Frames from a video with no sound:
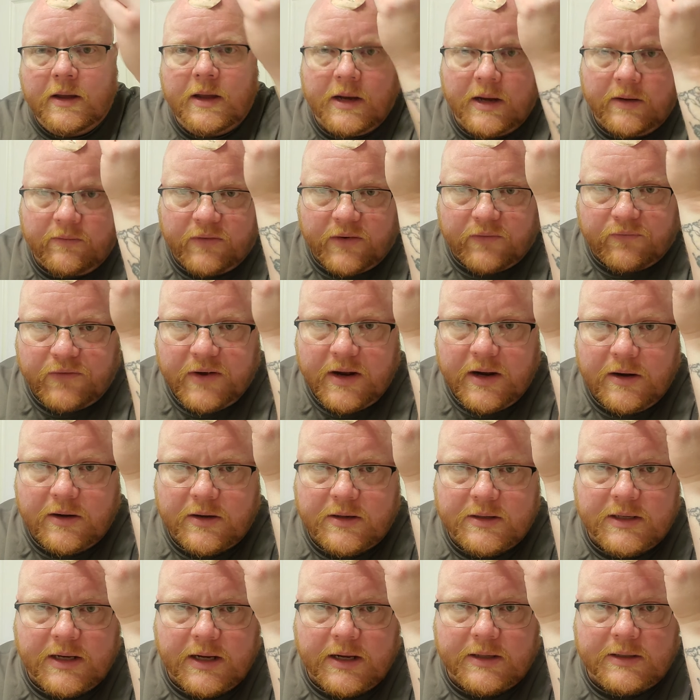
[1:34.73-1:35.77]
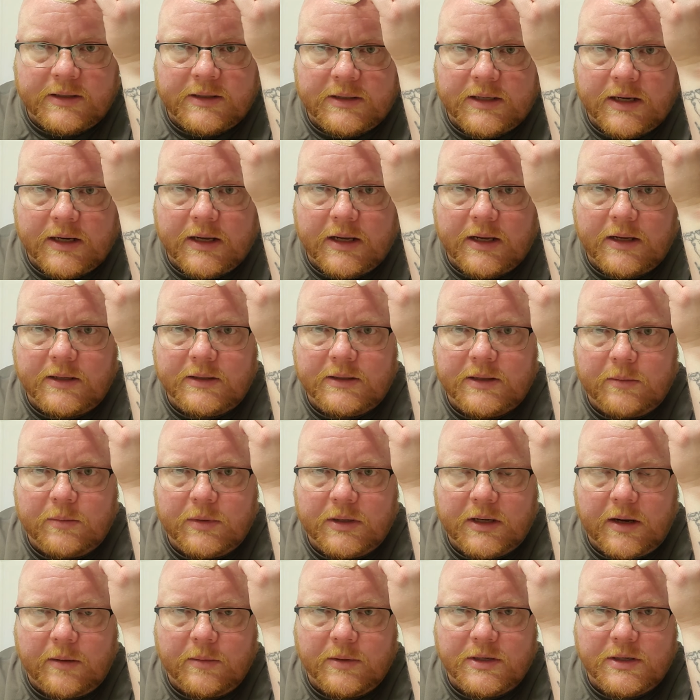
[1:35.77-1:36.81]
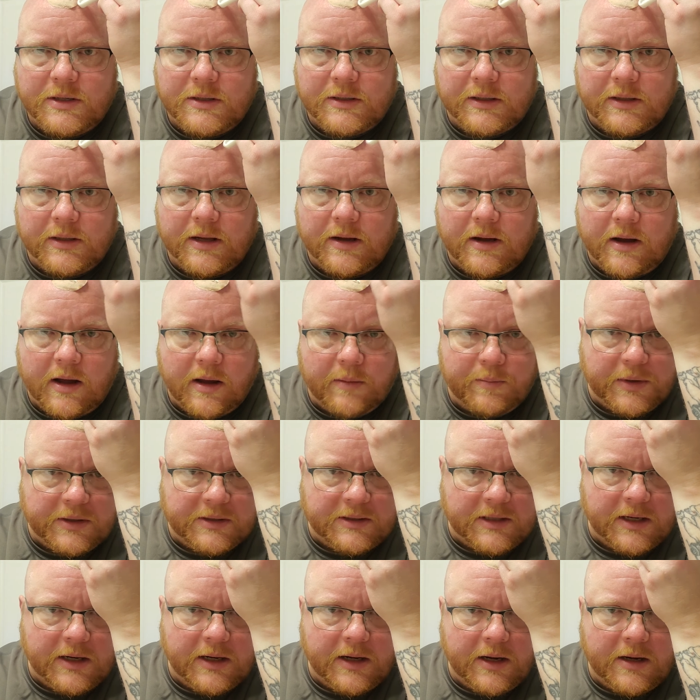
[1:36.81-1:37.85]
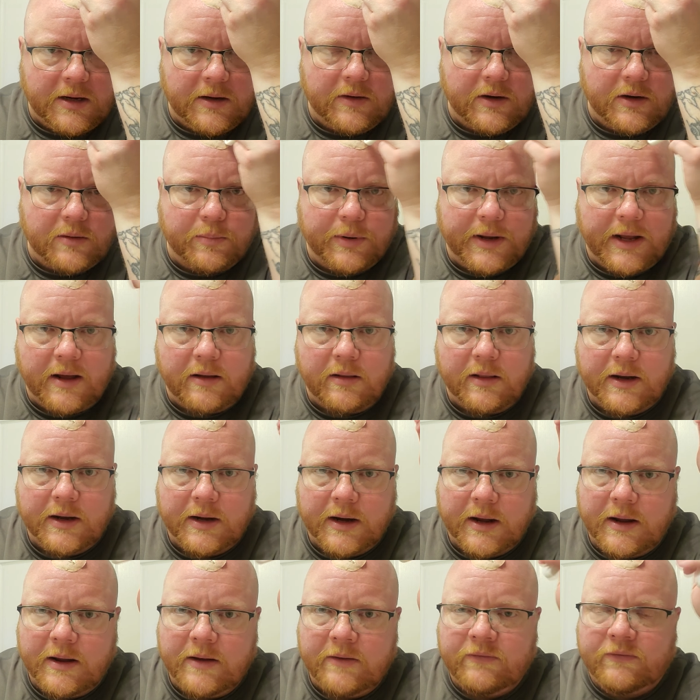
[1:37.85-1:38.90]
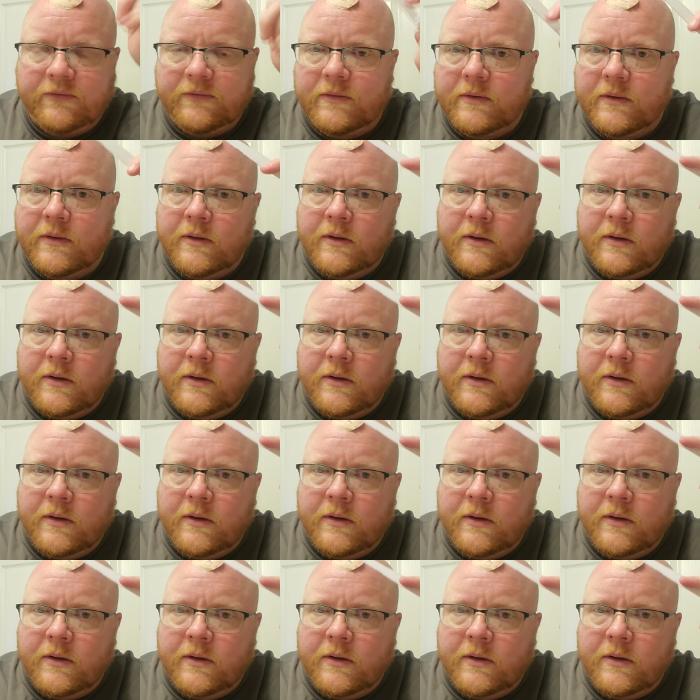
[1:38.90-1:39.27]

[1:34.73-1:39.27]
And if your fingers get sticky, sometimes using the opposite end of your palette knife.